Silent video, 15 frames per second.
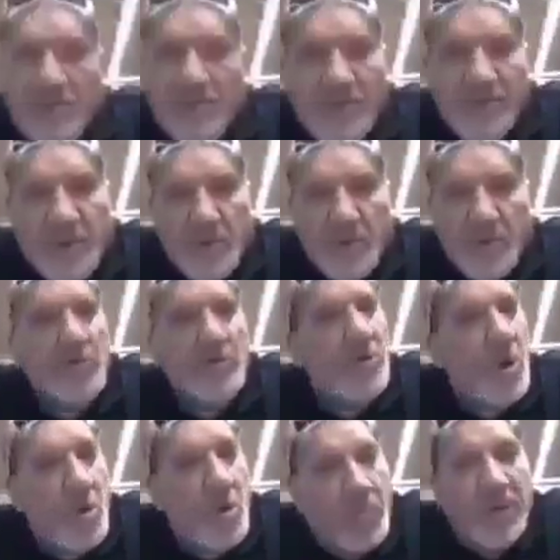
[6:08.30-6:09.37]
beauty of the
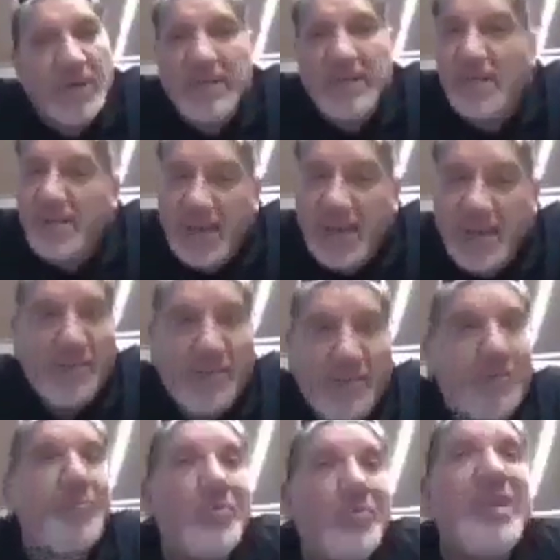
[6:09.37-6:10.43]
view? Nobody is
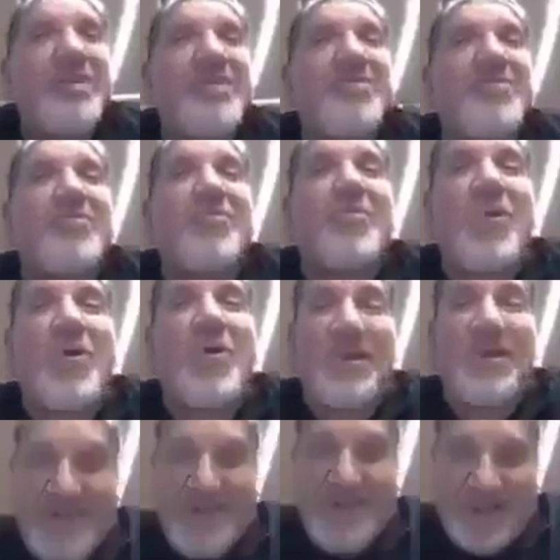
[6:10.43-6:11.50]
able to
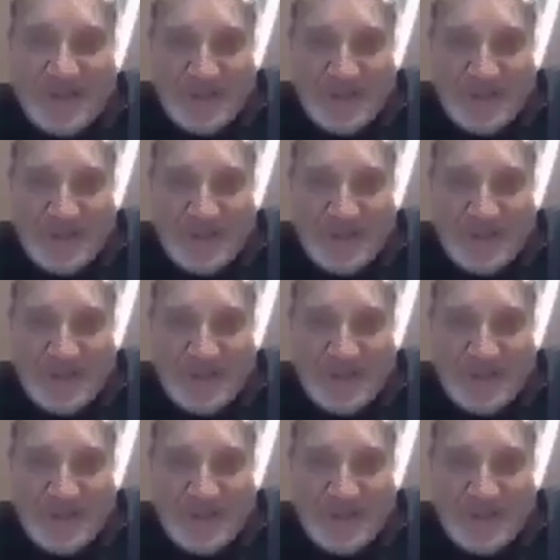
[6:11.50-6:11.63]
destroy